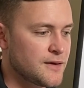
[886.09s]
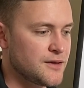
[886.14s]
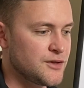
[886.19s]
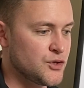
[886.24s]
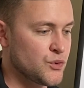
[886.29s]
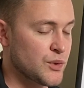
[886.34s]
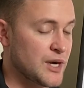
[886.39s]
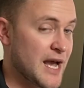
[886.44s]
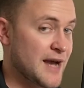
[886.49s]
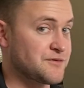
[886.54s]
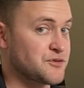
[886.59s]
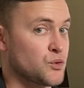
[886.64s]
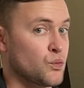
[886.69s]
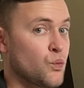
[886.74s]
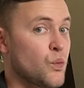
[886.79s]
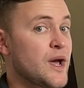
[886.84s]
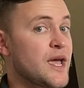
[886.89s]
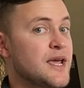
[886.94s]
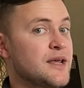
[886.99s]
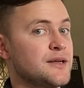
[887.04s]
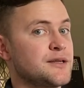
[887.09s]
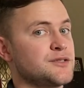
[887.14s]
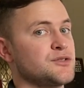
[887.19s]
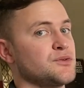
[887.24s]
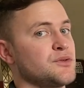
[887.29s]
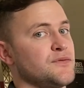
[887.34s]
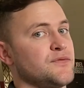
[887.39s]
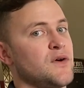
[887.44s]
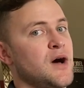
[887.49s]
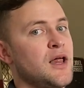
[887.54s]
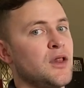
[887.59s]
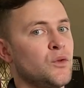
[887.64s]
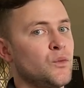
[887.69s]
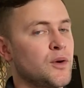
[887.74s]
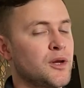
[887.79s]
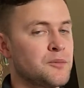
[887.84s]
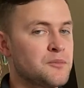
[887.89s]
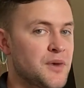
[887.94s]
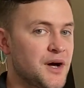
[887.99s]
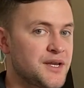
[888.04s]
you would have to wait until the
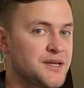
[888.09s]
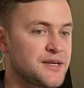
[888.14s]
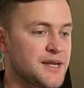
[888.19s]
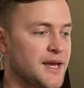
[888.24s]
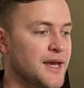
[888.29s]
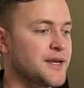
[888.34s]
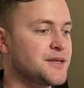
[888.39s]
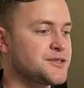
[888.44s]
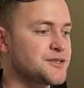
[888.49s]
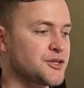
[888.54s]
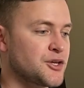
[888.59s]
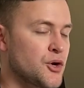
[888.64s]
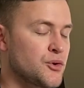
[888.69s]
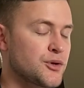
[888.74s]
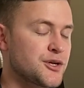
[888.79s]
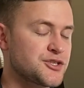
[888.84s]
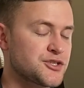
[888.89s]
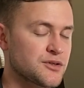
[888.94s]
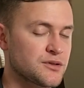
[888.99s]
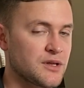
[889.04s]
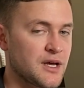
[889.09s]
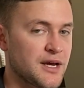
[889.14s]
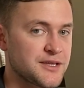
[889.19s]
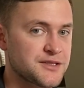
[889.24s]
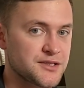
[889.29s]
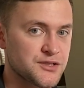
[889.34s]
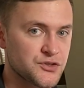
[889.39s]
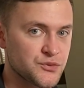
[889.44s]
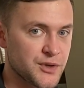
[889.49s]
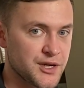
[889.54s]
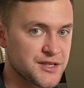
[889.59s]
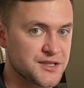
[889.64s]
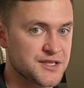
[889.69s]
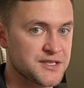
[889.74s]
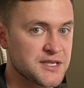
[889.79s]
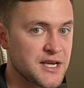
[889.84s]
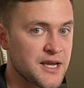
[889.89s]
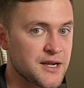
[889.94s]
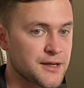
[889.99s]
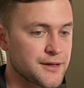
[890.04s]
following Monday to go get your license
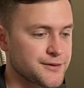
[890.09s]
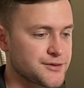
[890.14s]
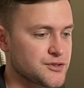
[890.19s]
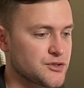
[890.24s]
reinstated.